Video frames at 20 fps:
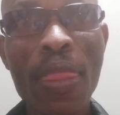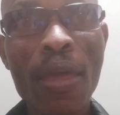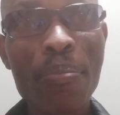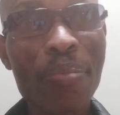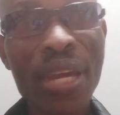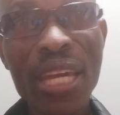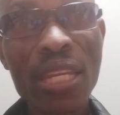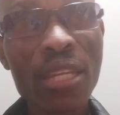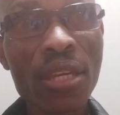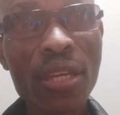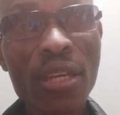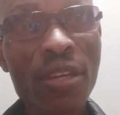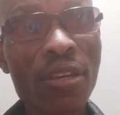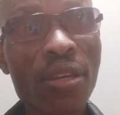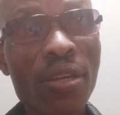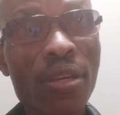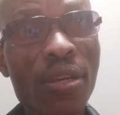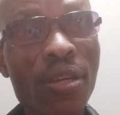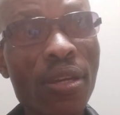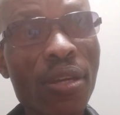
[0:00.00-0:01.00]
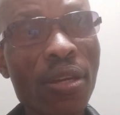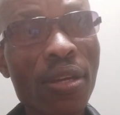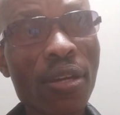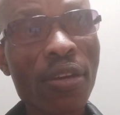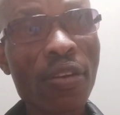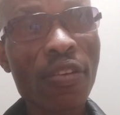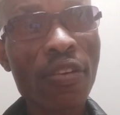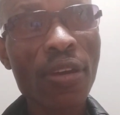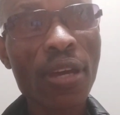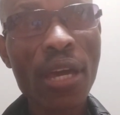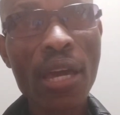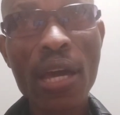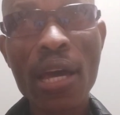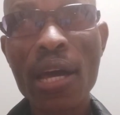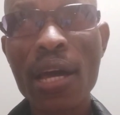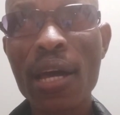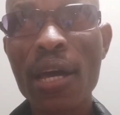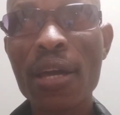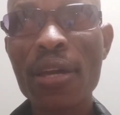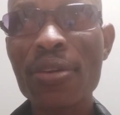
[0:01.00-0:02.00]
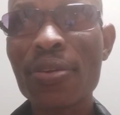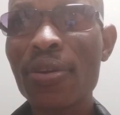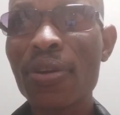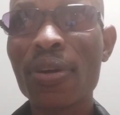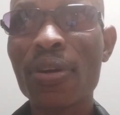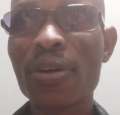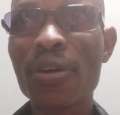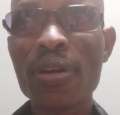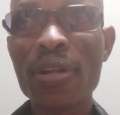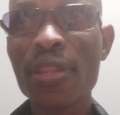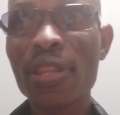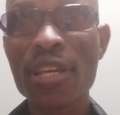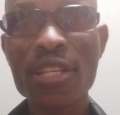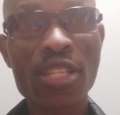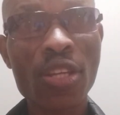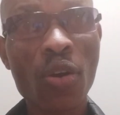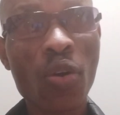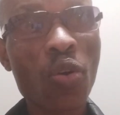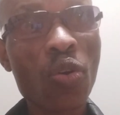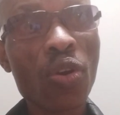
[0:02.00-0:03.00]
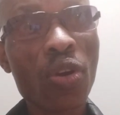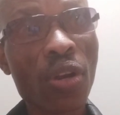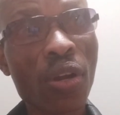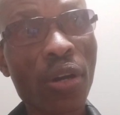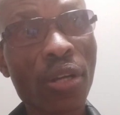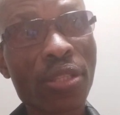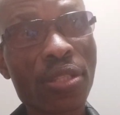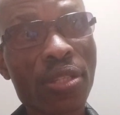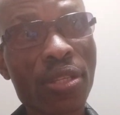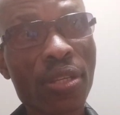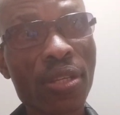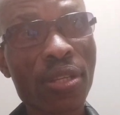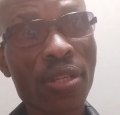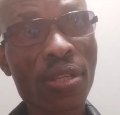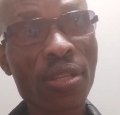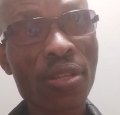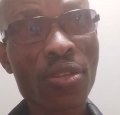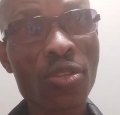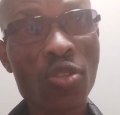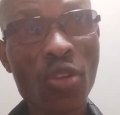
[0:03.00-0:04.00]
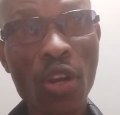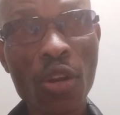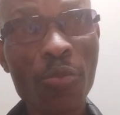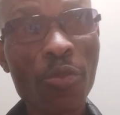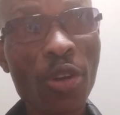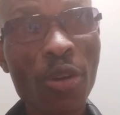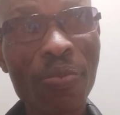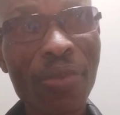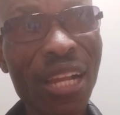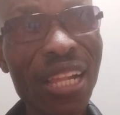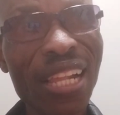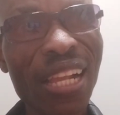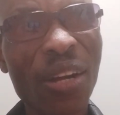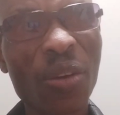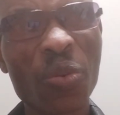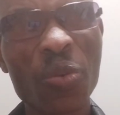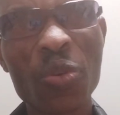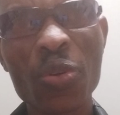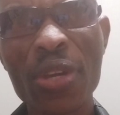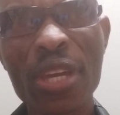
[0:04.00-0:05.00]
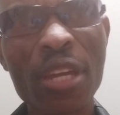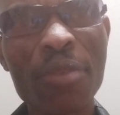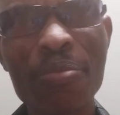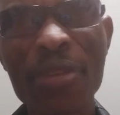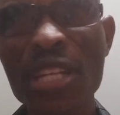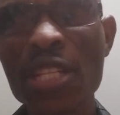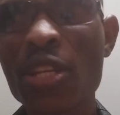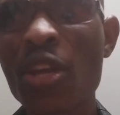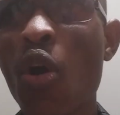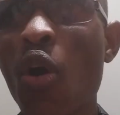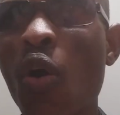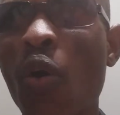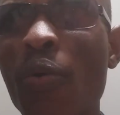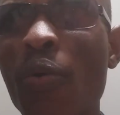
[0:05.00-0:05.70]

Many, there's a whole lot. Solomon Mahlangu, you can mention